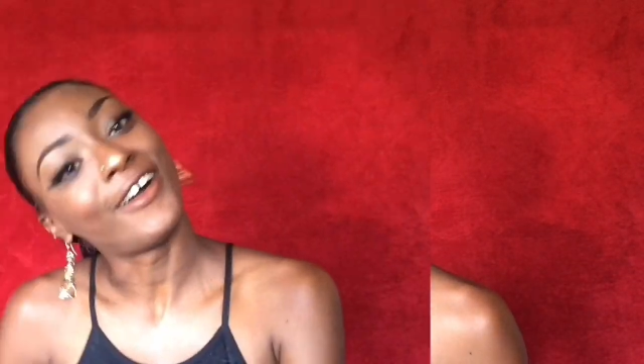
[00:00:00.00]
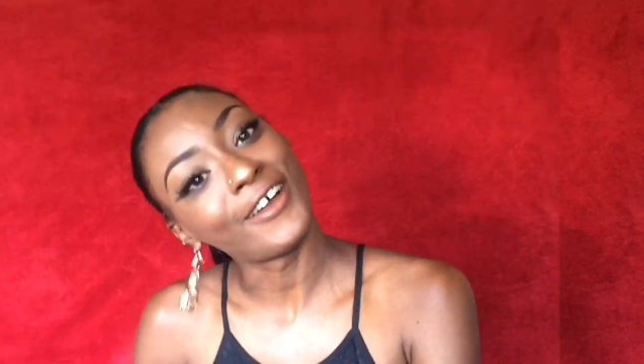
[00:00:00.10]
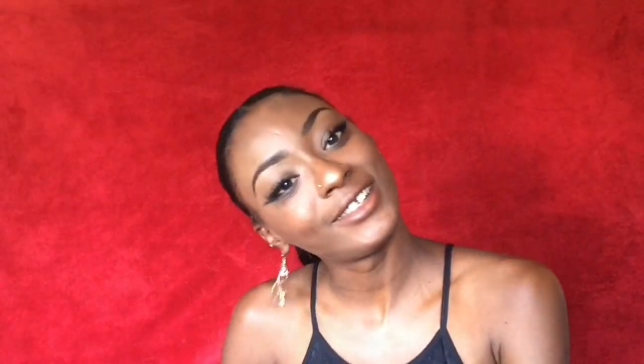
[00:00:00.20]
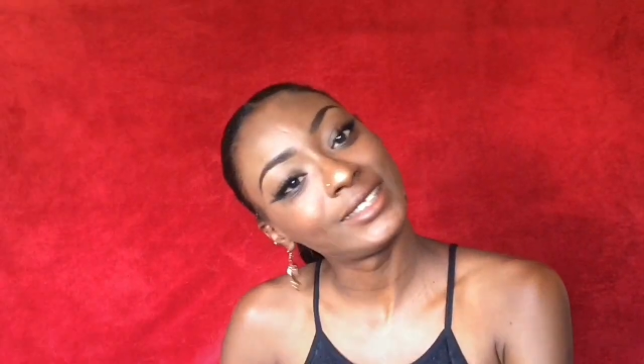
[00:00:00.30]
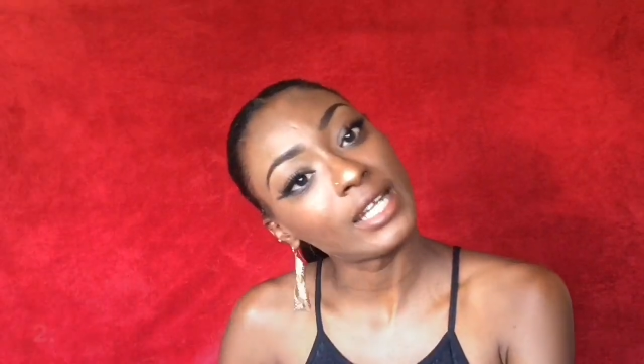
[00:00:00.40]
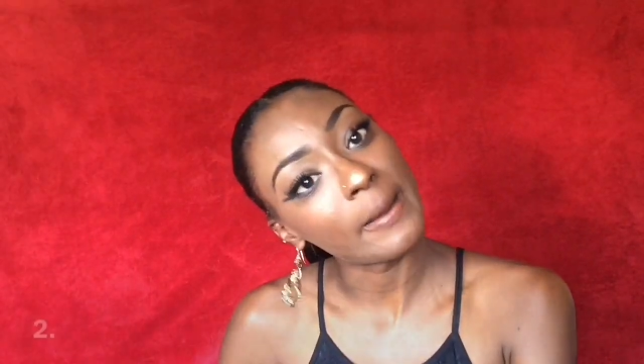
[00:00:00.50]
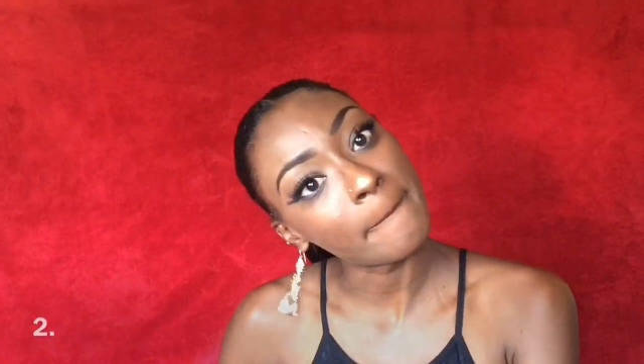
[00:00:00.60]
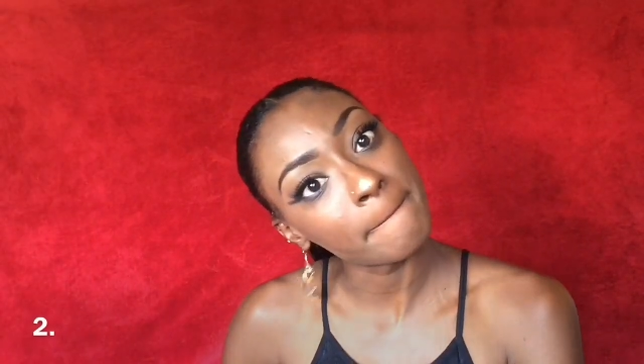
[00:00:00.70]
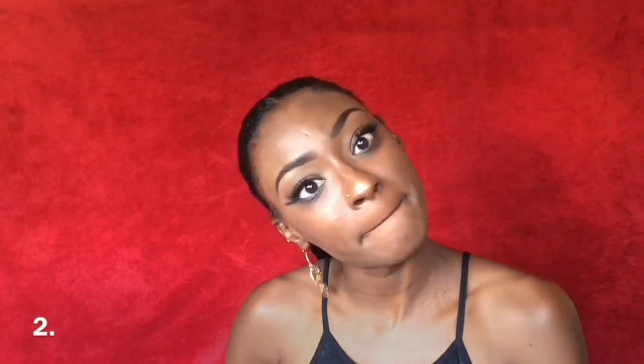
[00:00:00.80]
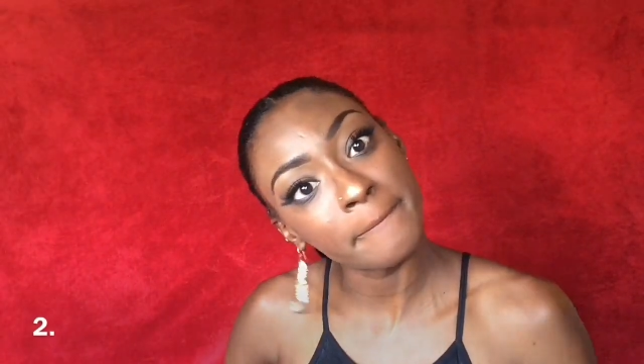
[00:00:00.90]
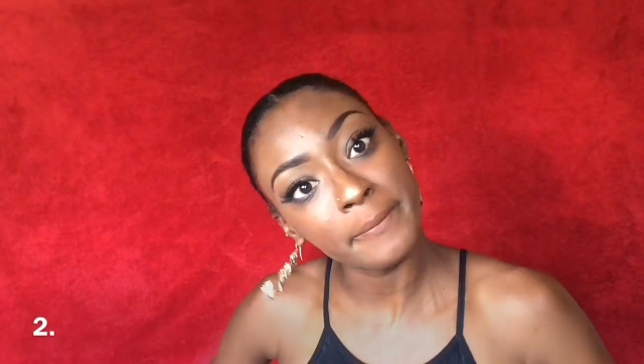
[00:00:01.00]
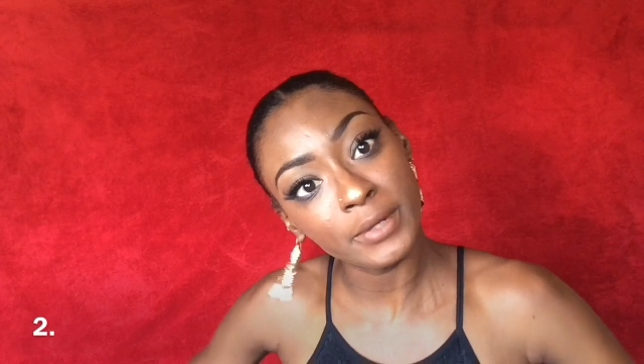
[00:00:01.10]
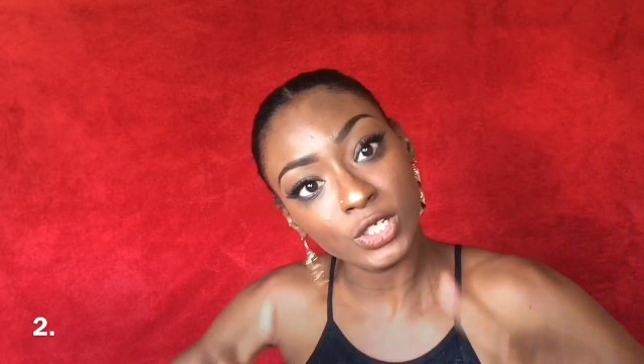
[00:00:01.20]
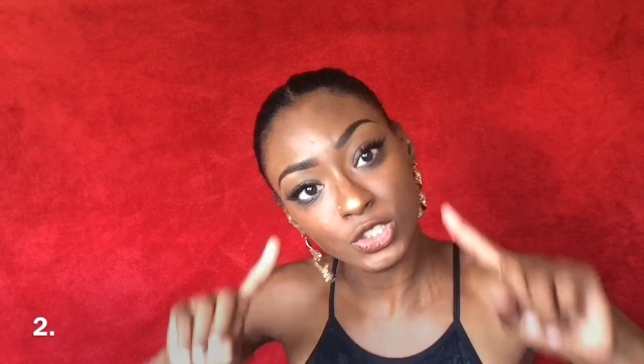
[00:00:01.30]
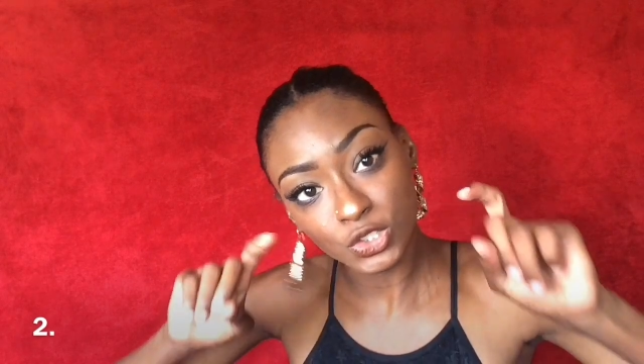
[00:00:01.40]
On to
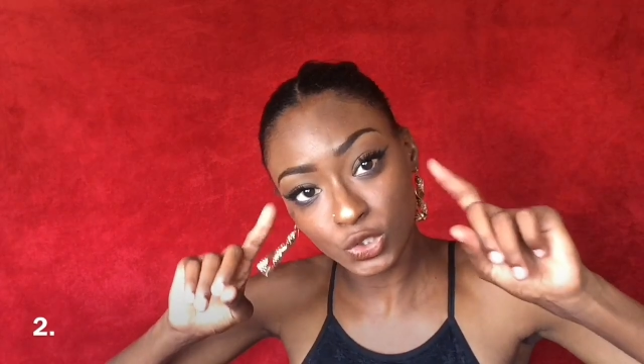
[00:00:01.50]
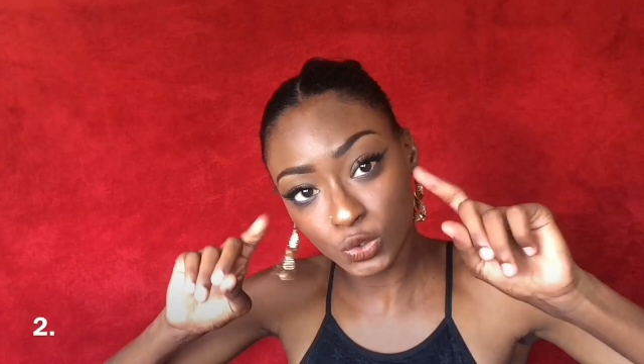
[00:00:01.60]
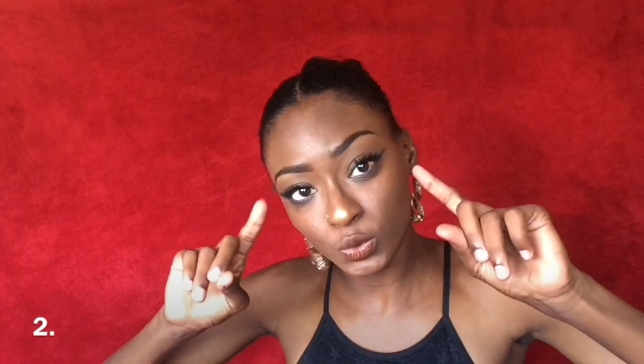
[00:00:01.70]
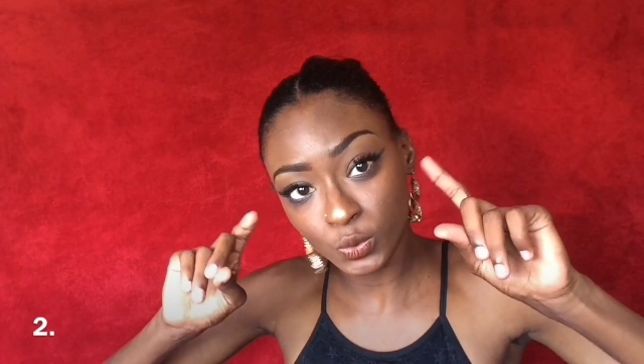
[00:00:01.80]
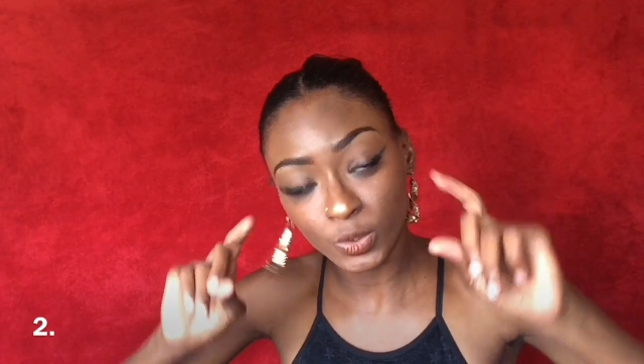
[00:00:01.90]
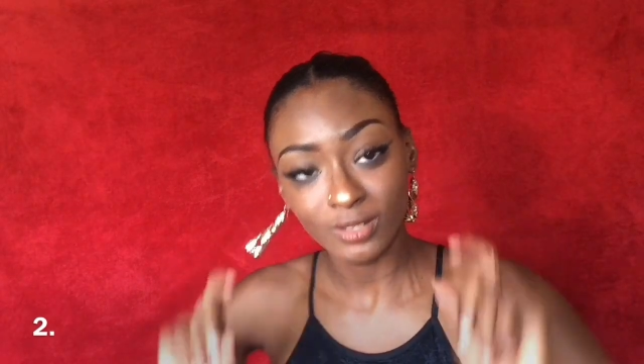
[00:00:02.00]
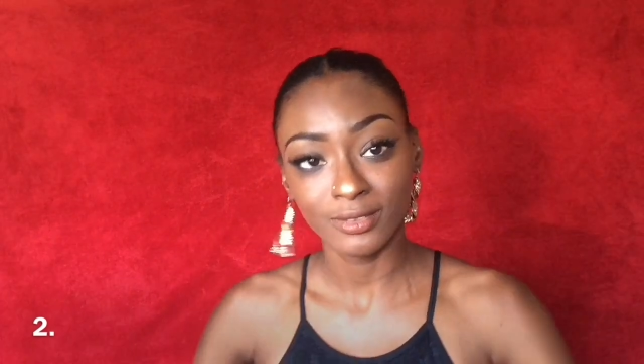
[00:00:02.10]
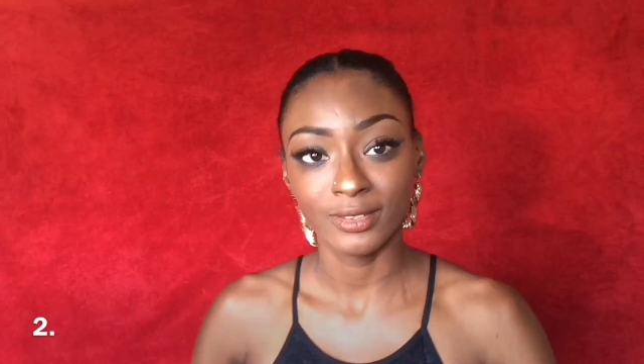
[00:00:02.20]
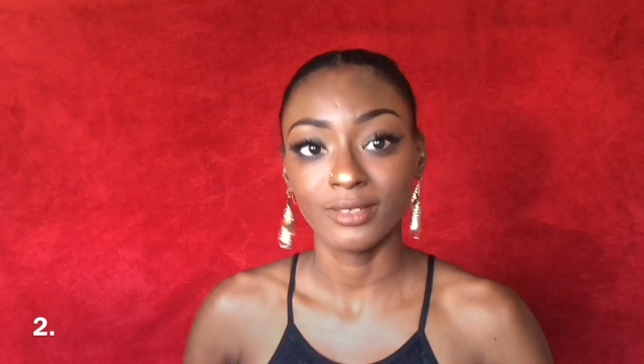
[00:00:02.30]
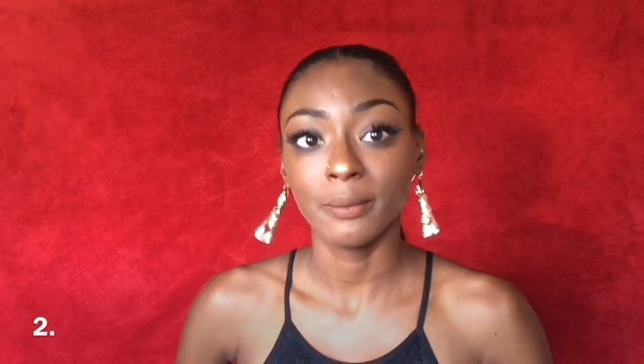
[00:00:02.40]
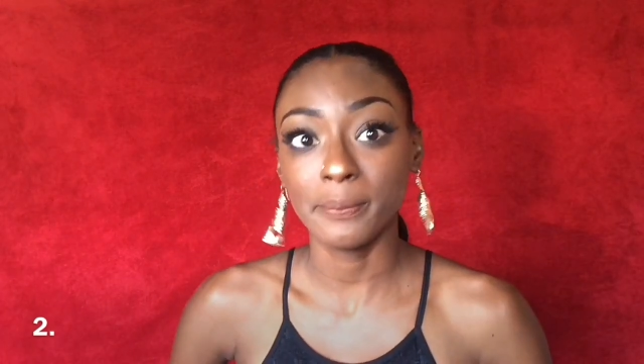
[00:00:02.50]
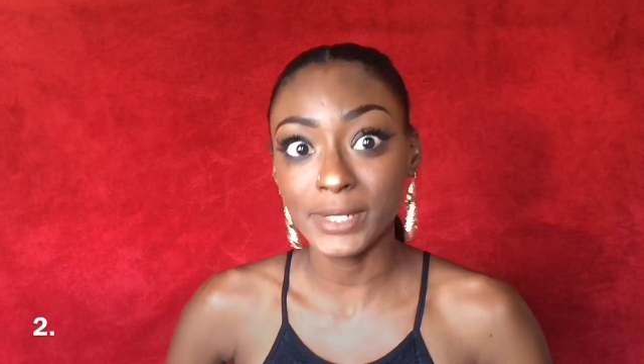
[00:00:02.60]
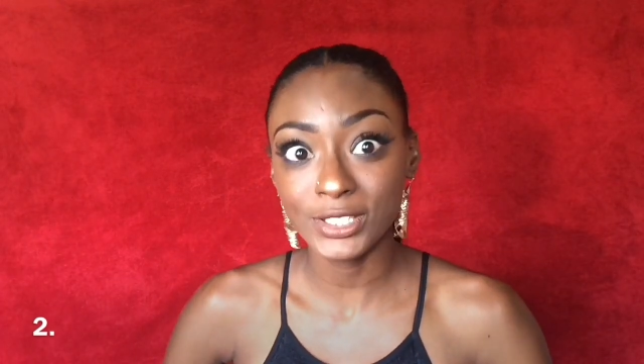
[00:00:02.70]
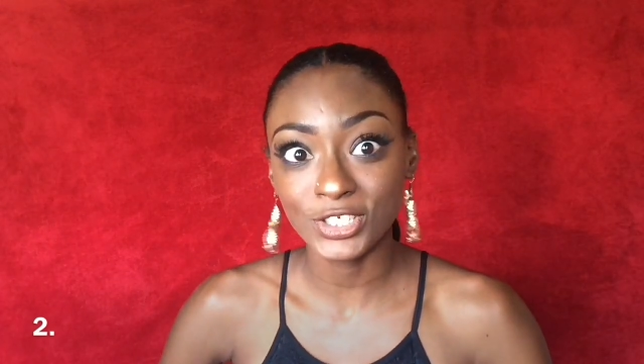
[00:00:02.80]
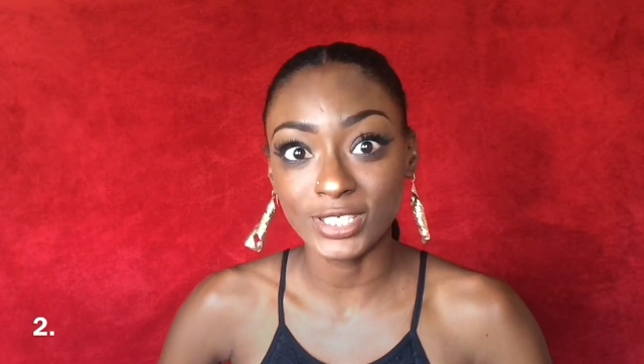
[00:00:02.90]
number two,
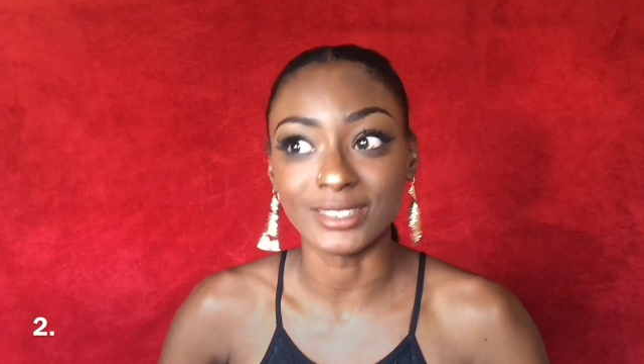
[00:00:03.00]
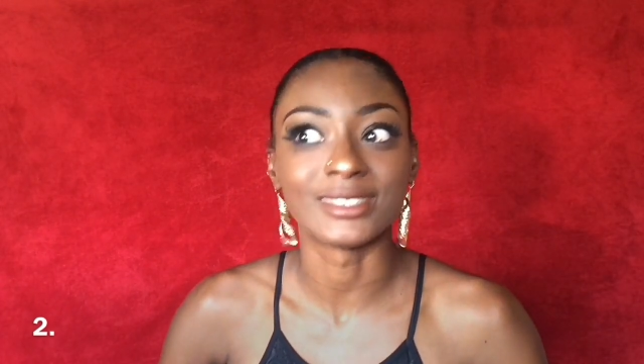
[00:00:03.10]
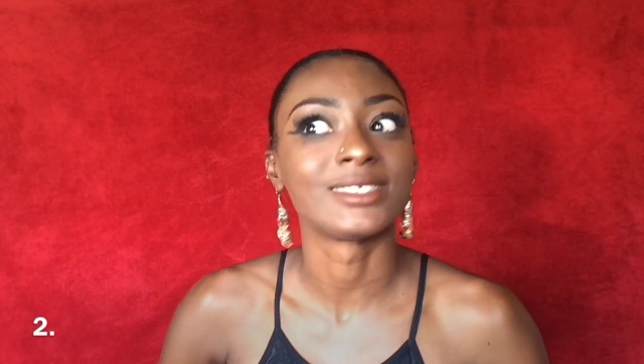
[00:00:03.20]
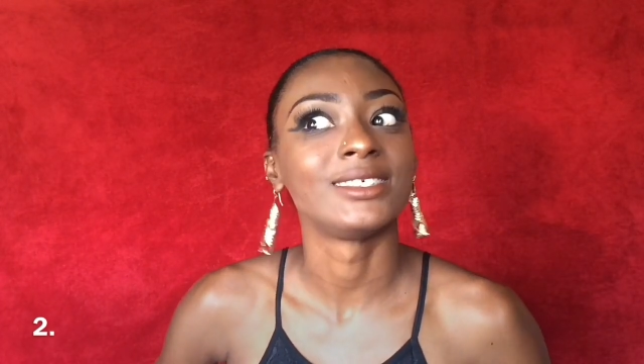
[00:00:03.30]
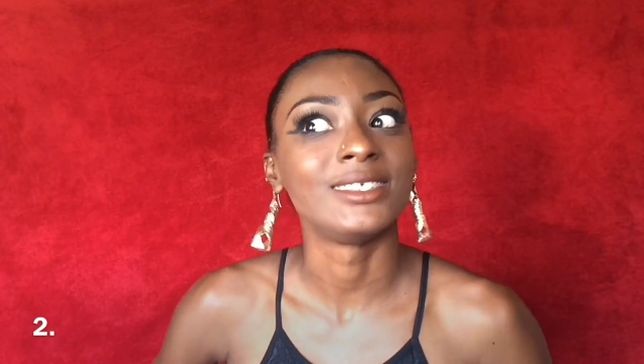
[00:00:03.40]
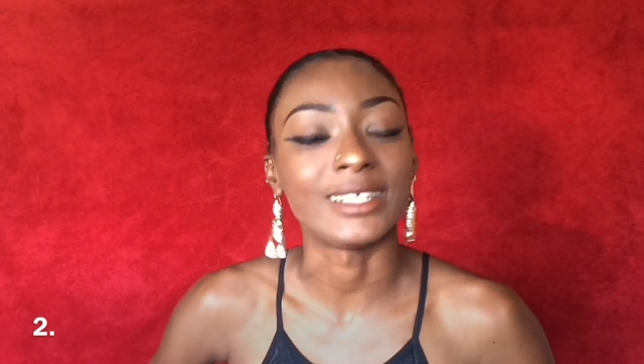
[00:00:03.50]
beaches.